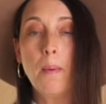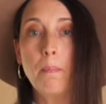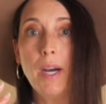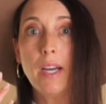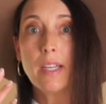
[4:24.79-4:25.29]

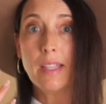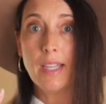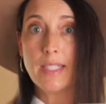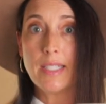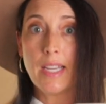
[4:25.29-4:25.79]
But
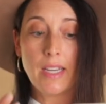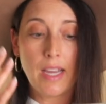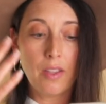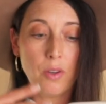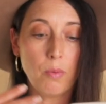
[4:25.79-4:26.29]
let's say
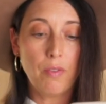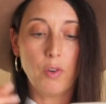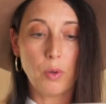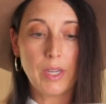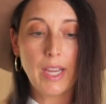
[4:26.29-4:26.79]
now that we've
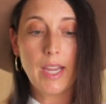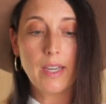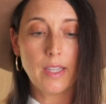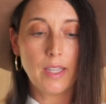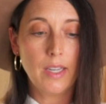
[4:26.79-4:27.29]

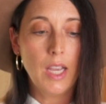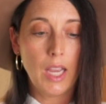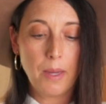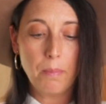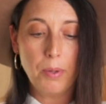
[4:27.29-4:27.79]
created
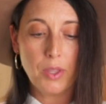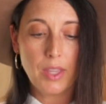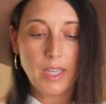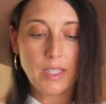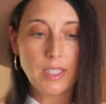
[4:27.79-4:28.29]
and put
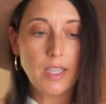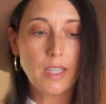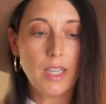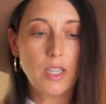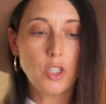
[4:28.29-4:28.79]
things
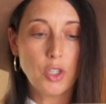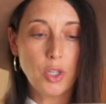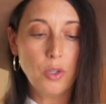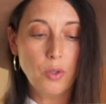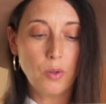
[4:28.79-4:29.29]

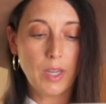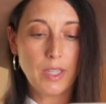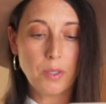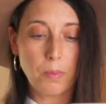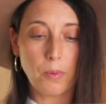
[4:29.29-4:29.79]
into
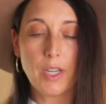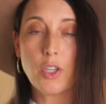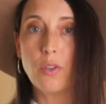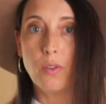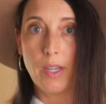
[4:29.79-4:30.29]

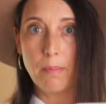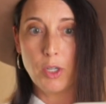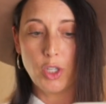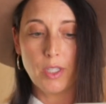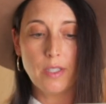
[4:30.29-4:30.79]
inspirational
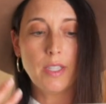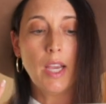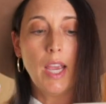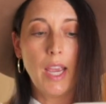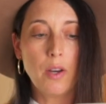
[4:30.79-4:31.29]
images,
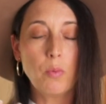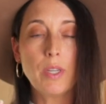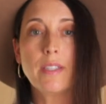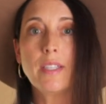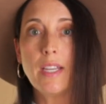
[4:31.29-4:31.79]
and we
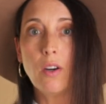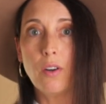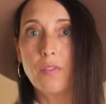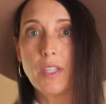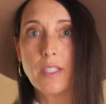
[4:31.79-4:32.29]
see
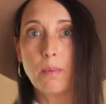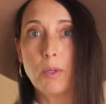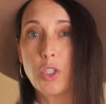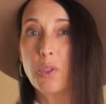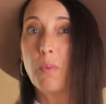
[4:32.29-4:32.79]
all of these
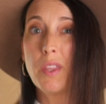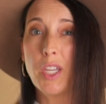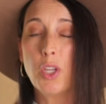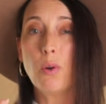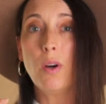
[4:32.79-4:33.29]
images and we
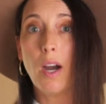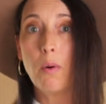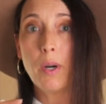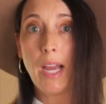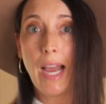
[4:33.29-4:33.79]
think, you know what, I
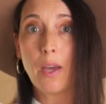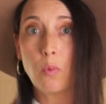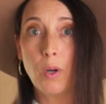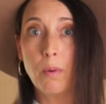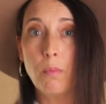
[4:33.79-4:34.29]
want to add
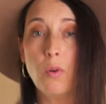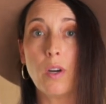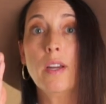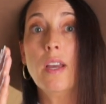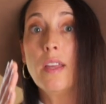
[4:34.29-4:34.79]
one
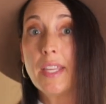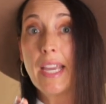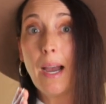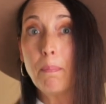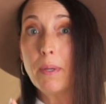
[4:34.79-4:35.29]
more. The
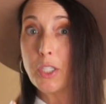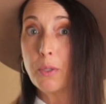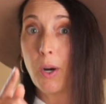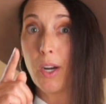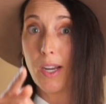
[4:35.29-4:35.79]
app is
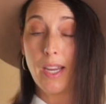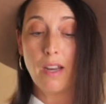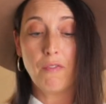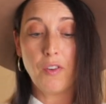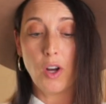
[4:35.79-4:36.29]
smart and
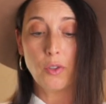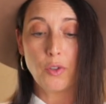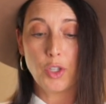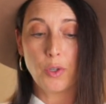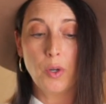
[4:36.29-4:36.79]
it
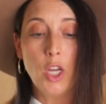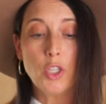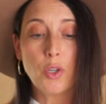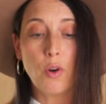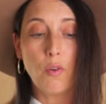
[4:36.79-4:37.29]
follows you.
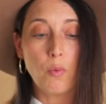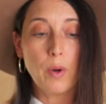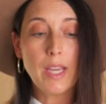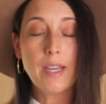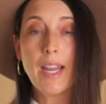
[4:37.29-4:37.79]
So if
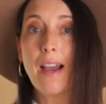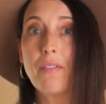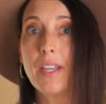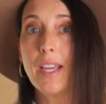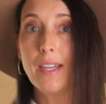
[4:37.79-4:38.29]
we
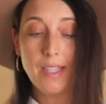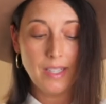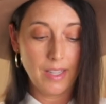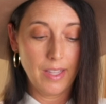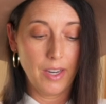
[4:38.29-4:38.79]
navigate
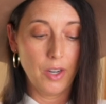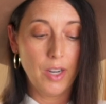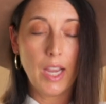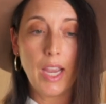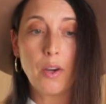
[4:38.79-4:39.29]
into there
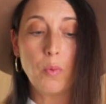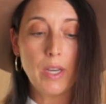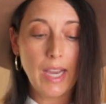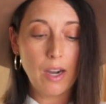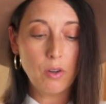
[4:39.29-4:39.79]
and we
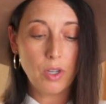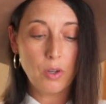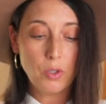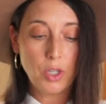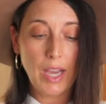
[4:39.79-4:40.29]
now
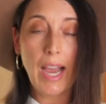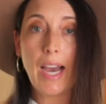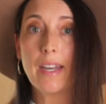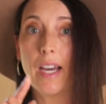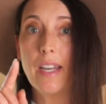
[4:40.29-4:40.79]
go to
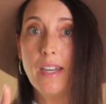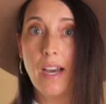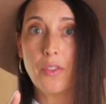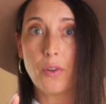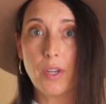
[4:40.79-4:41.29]
add
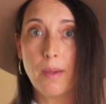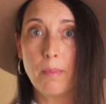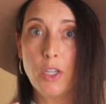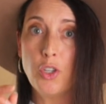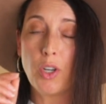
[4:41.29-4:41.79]
another
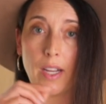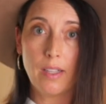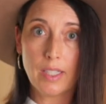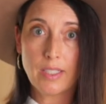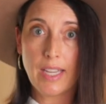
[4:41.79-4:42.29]
image, I
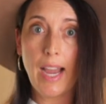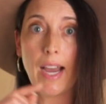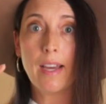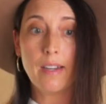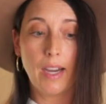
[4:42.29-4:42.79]
click to
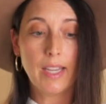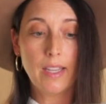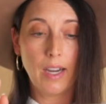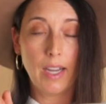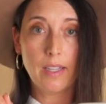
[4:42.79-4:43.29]
add,
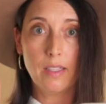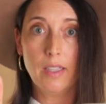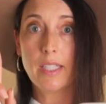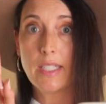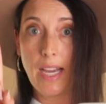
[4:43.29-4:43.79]
I
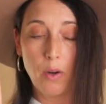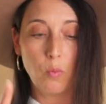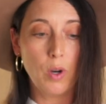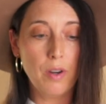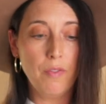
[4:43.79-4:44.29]
click to add
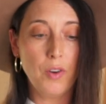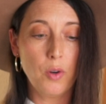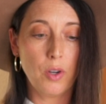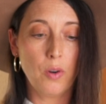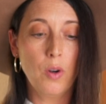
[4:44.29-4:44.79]
add one
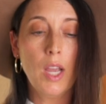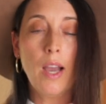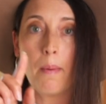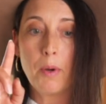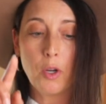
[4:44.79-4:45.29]
photo,
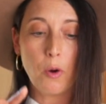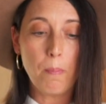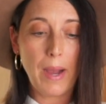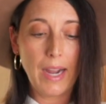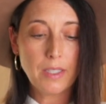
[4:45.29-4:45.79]
I'm going to go
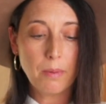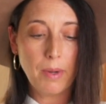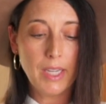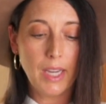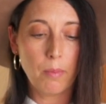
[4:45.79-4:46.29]
back to
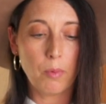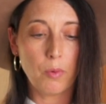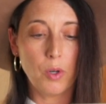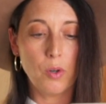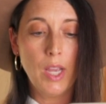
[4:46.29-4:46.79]
my camera
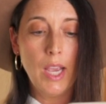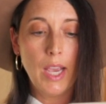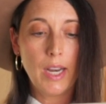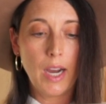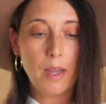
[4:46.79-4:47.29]
roll
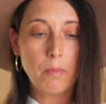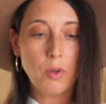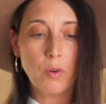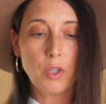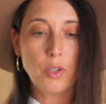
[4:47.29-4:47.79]
and I'm
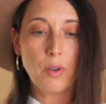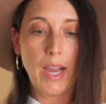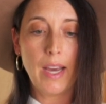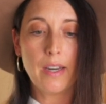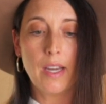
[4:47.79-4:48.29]
going to
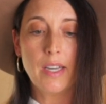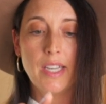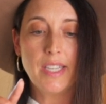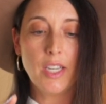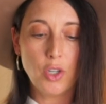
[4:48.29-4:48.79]
add an
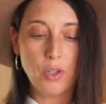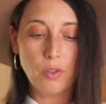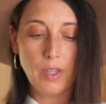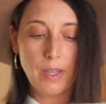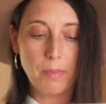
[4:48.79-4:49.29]

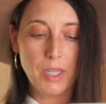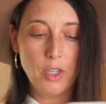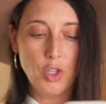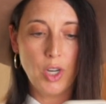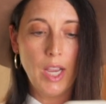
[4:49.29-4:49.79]
additional
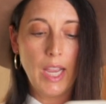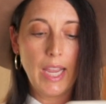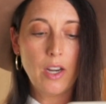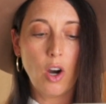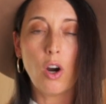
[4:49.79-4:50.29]
image.
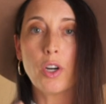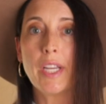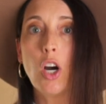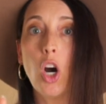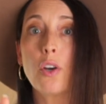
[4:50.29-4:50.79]
It
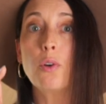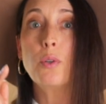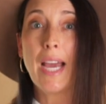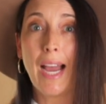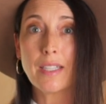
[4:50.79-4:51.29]
already auto
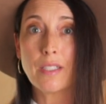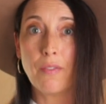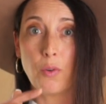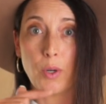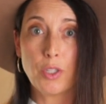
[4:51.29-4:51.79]
tags it
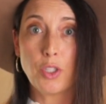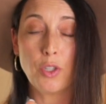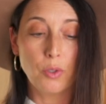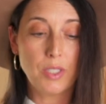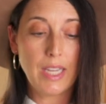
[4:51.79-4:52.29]
for us. So
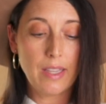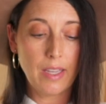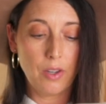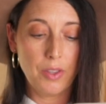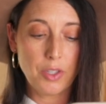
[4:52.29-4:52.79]
you'll see
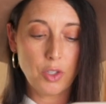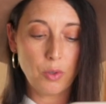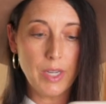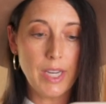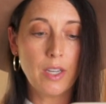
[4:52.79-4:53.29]
that on the
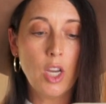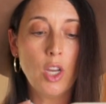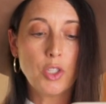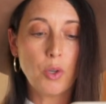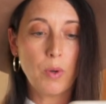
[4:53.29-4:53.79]
screen.
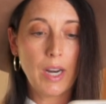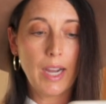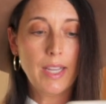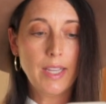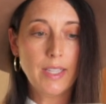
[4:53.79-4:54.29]
So when
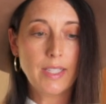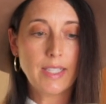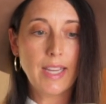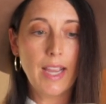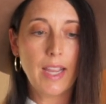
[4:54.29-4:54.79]
I hit
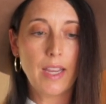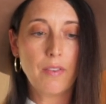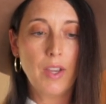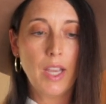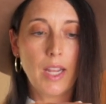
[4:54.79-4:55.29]

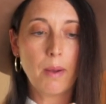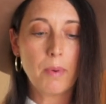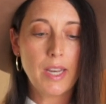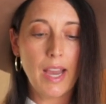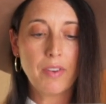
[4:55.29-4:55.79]
save, and I'm
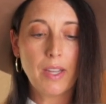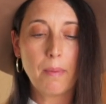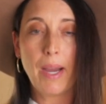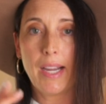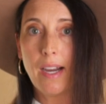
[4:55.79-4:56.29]
going to navigate
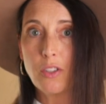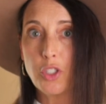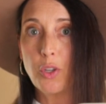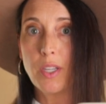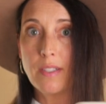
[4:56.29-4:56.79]
back out
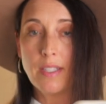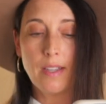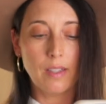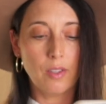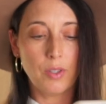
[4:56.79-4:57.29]
so you can see
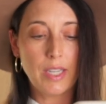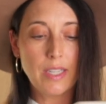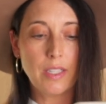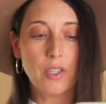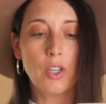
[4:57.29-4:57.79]
it a little
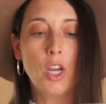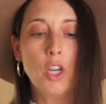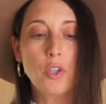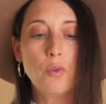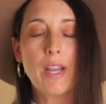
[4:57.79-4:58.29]
easier,
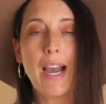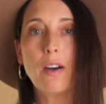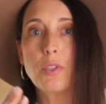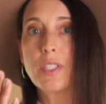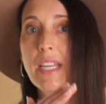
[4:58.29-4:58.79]
you
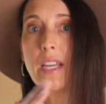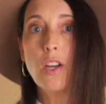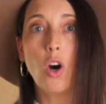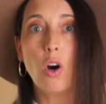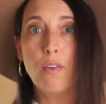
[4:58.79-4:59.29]
now see
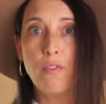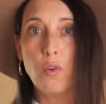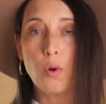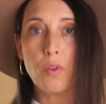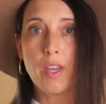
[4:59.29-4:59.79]
all
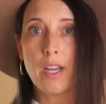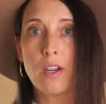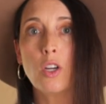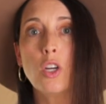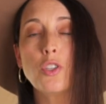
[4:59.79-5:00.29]
4
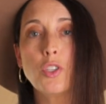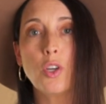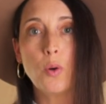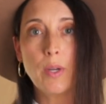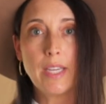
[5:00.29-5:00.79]
there.
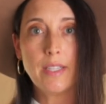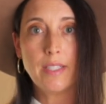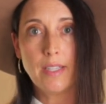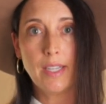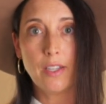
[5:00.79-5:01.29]
So
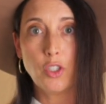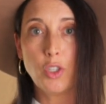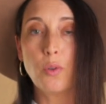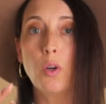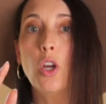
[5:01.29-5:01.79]
easy to get to.